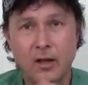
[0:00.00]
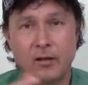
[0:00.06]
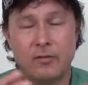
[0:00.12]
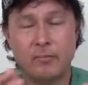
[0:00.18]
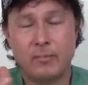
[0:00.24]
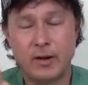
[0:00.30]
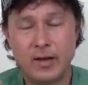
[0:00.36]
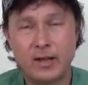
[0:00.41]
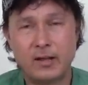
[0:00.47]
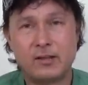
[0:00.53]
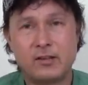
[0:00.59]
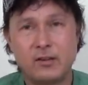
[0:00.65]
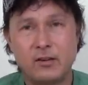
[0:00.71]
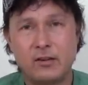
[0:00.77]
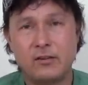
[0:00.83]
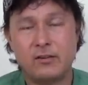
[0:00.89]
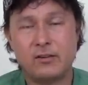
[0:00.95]
My
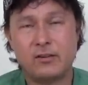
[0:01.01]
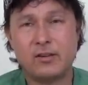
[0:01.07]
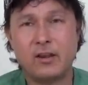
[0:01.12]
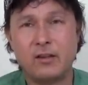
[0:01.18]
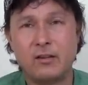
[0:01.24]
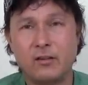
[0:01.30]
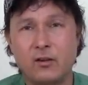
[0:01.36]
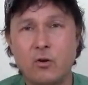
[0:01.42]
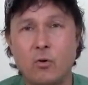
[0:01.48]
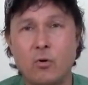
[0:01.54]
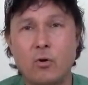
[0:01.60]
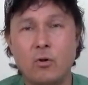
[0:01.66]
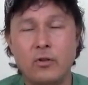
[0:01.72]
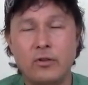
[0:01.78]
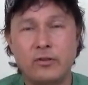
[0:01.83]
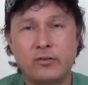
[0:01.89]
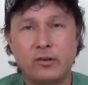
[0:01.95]
next
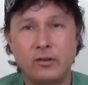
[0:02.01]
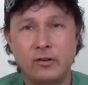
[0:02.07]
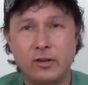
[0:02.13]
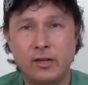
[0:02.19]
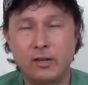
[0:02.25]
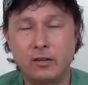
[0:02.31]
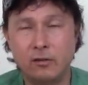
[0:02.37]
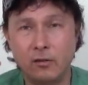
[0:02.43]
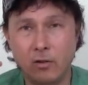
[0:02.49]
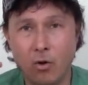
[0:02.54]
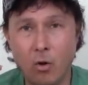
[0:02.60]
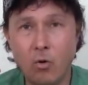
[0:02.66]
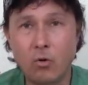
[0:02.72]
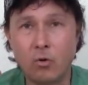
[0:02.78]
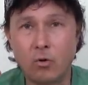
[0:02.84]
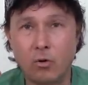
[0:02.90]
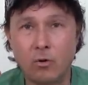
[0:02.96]
goal is to eat
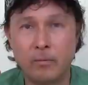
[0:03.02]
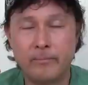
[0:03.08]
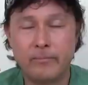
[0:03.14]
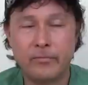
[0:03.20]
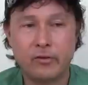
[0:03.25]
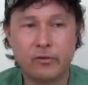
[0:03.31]
local.